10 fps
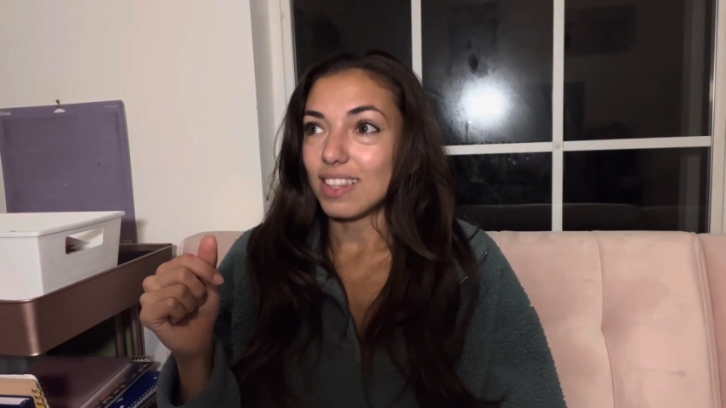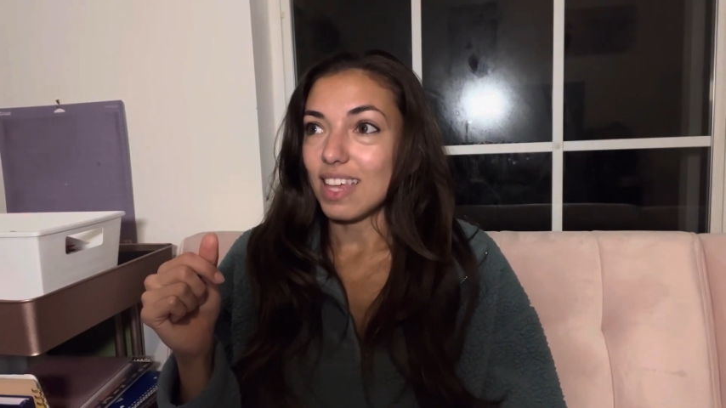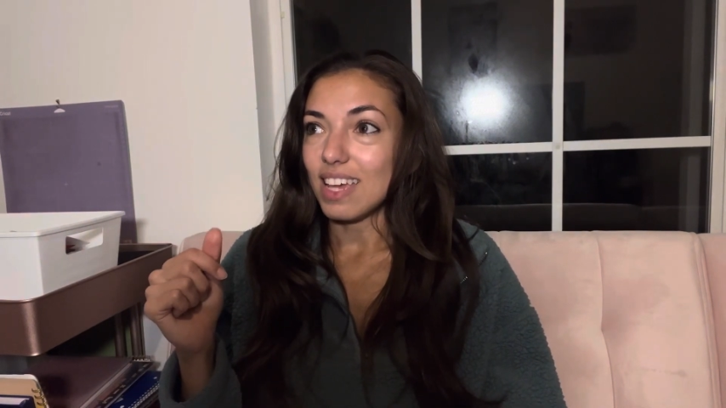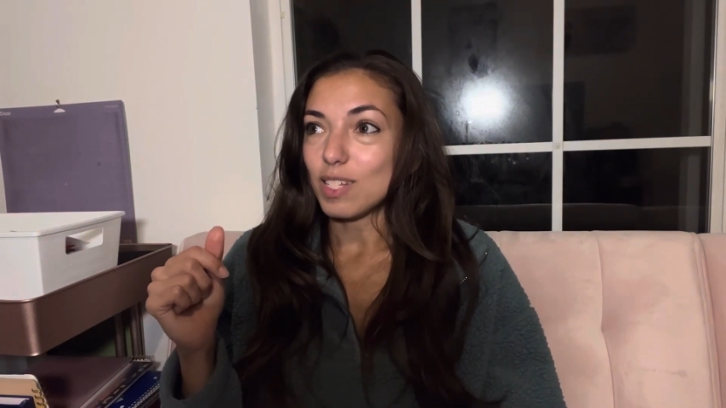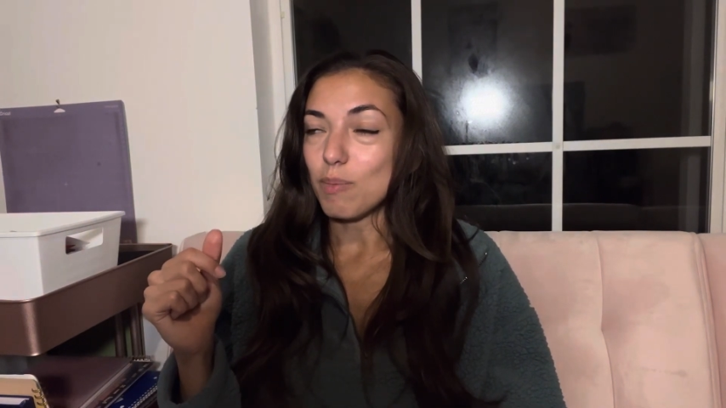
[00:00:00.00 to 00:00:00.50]

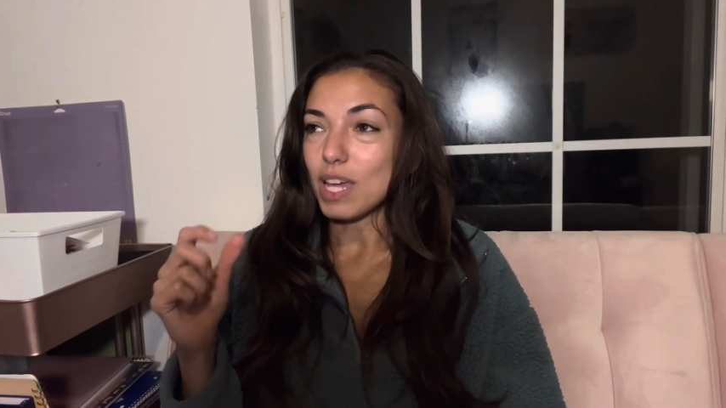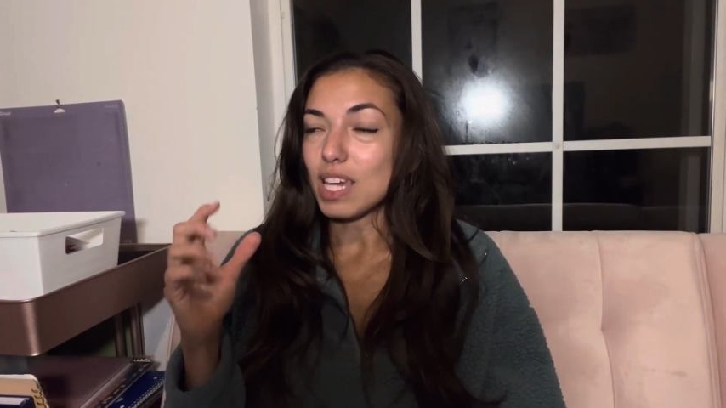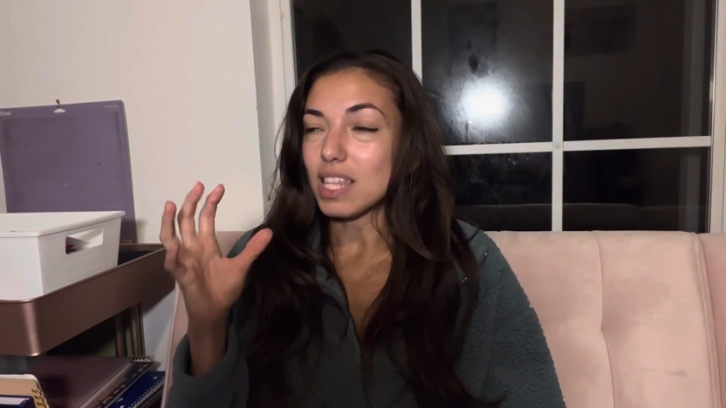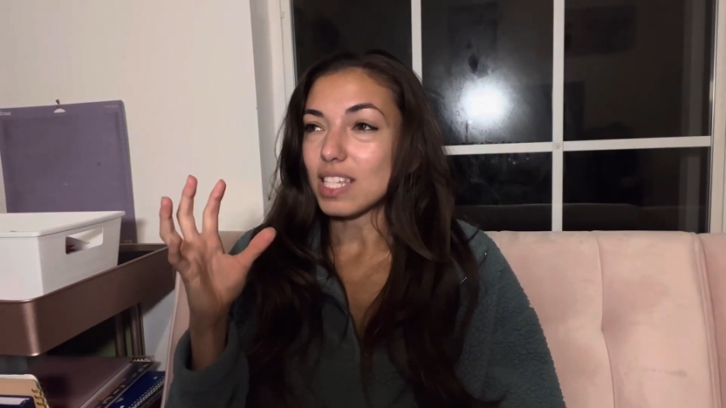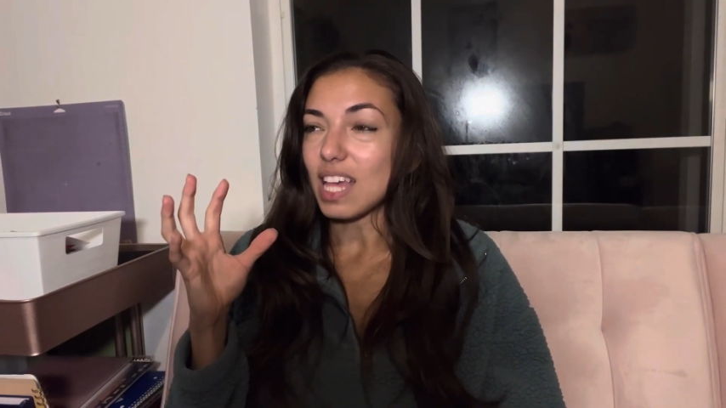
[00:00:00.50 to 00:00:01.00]
it's
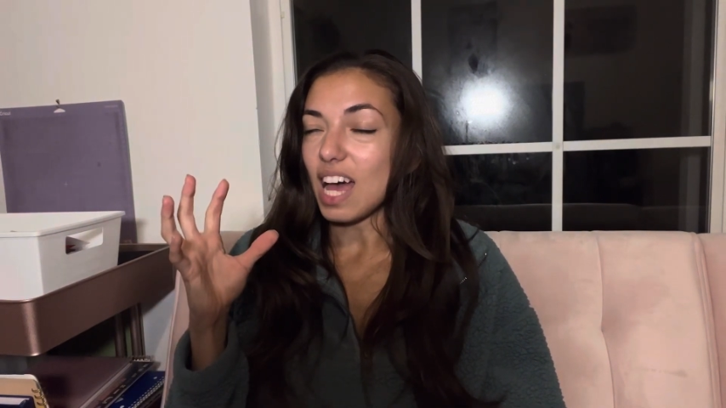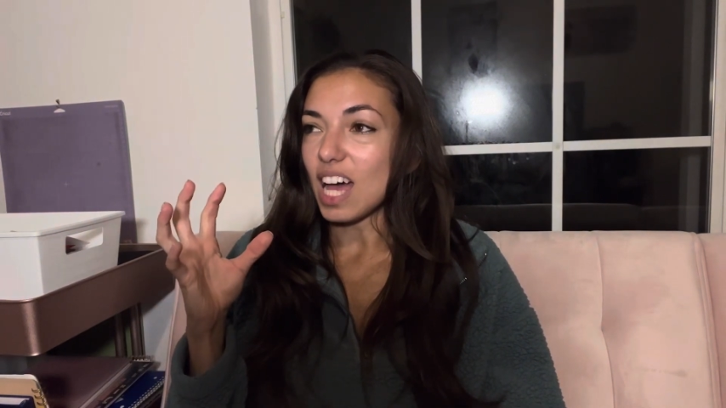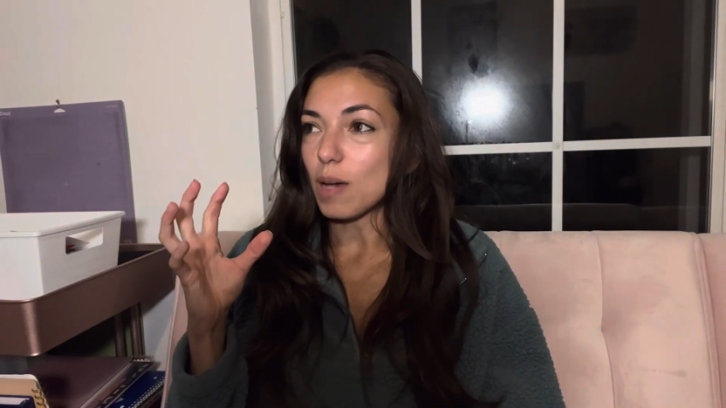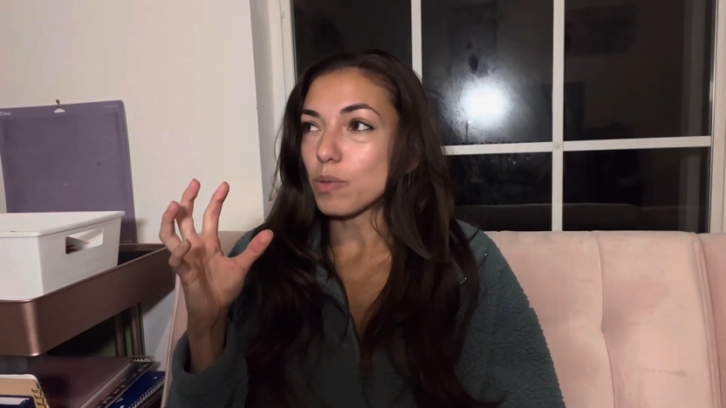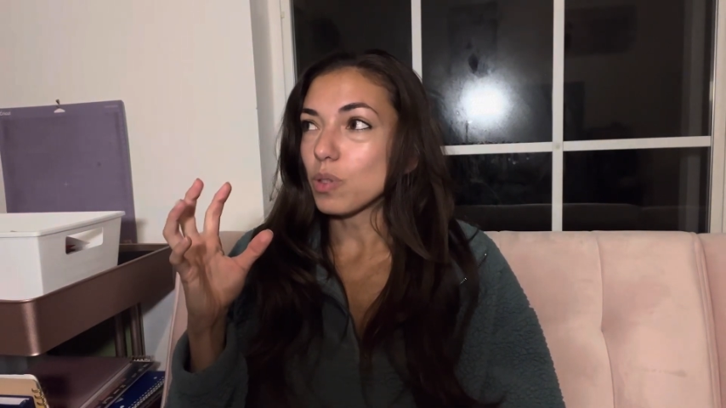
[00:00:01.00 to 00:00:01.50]
making this
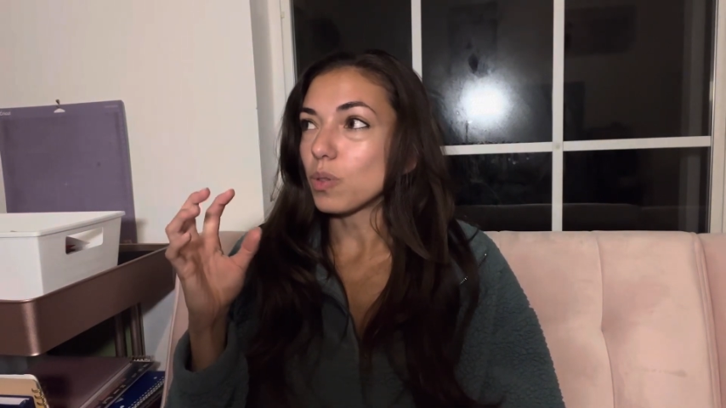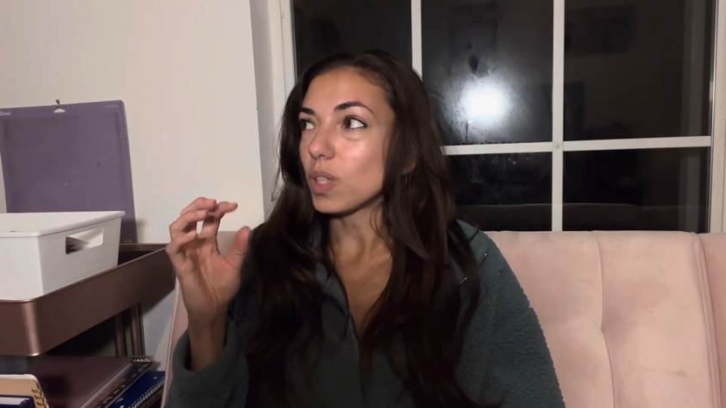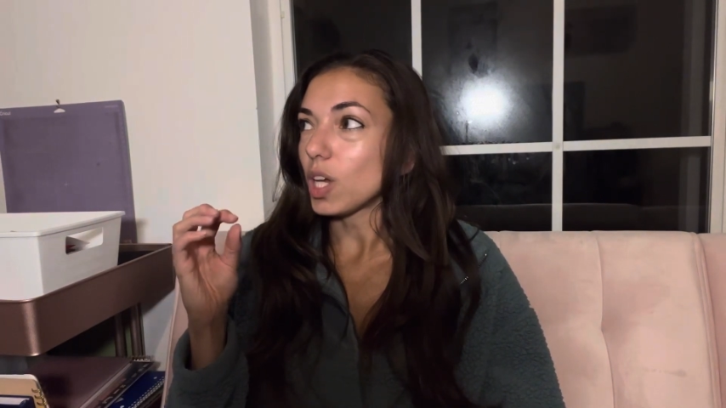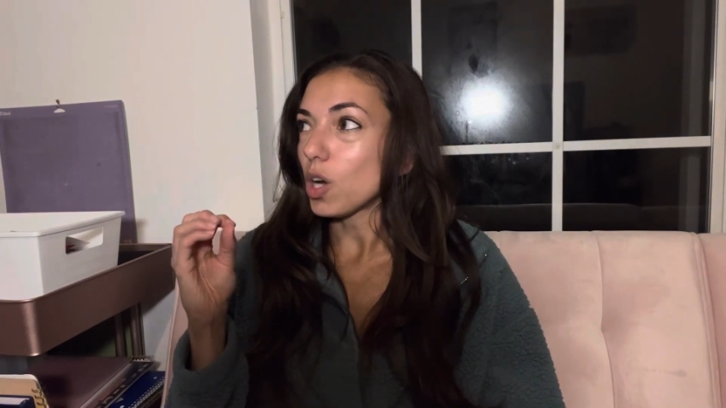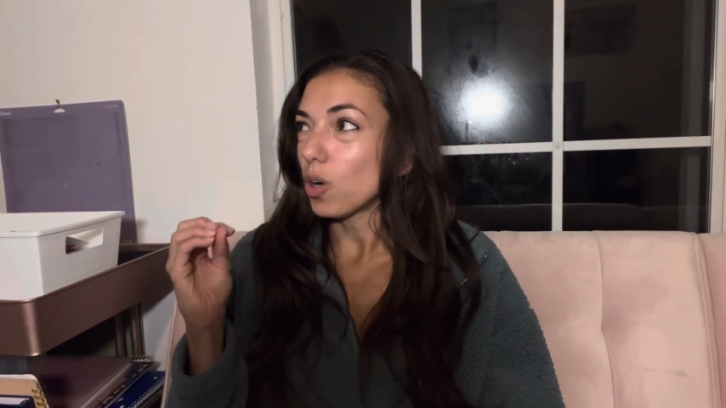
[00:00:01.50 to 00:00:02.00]

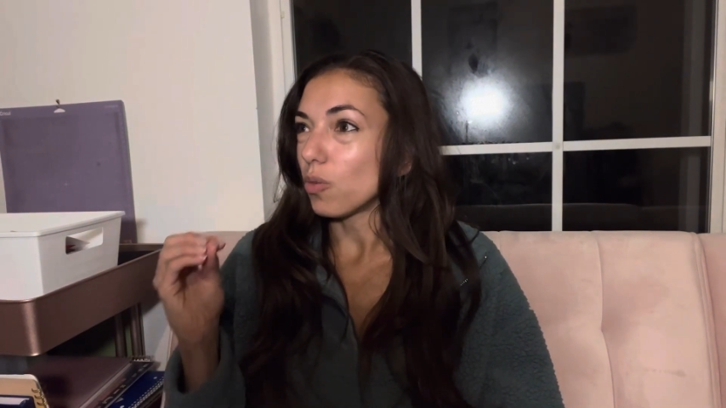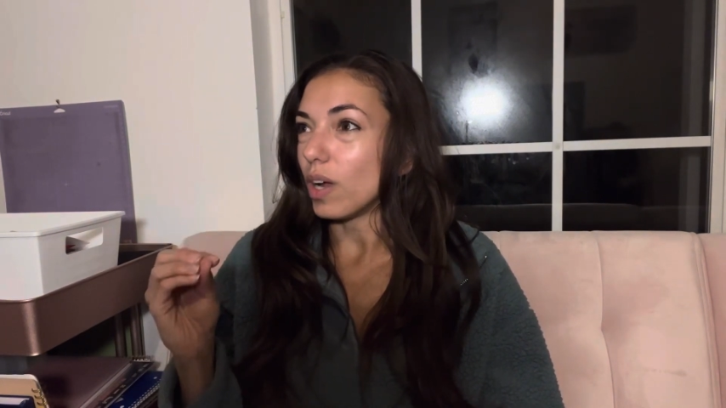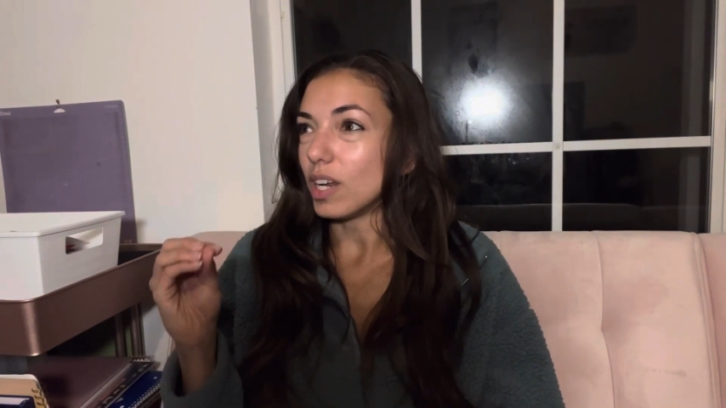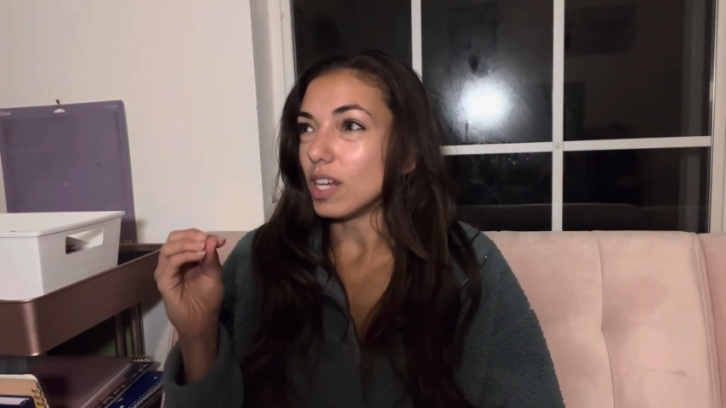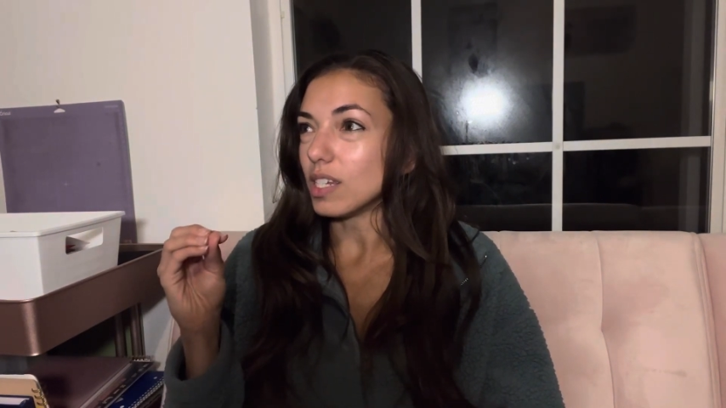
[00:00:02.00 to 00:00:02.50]
absolutely
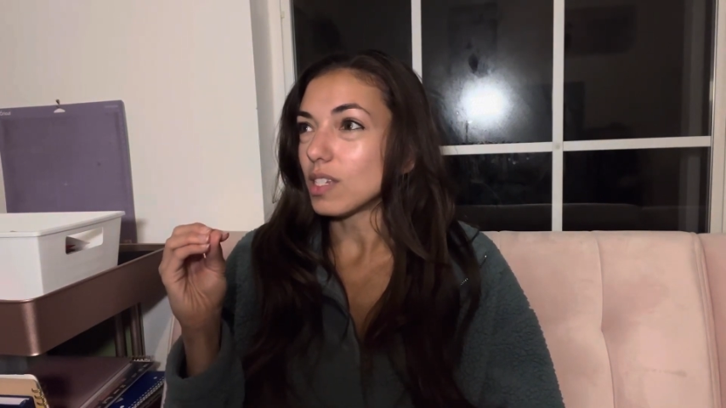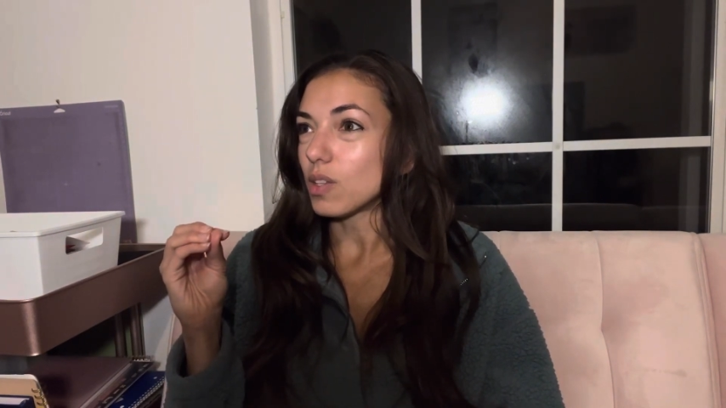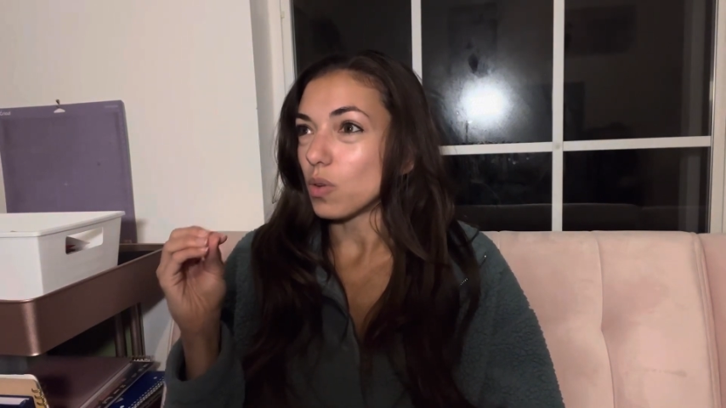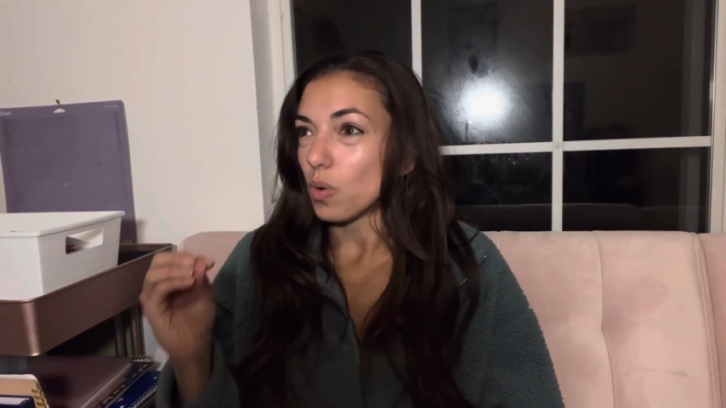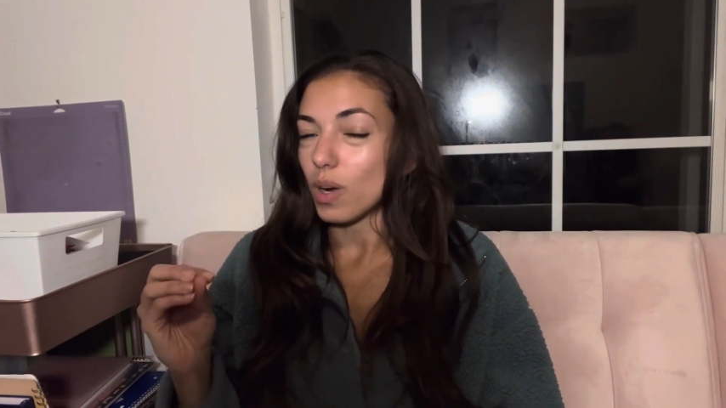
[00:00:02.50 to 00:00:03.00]
horrendous
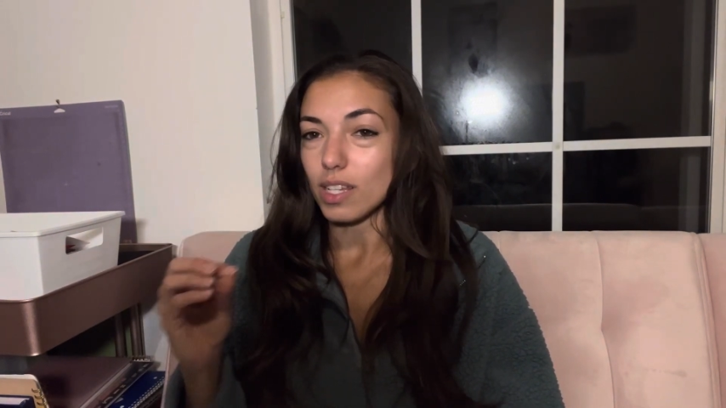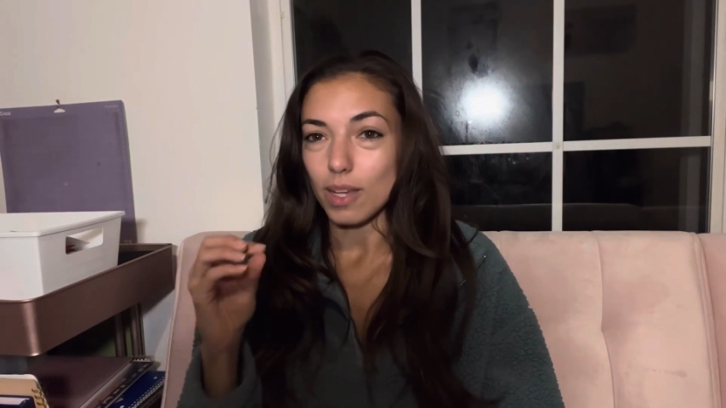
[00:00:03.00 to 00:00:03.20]
noise.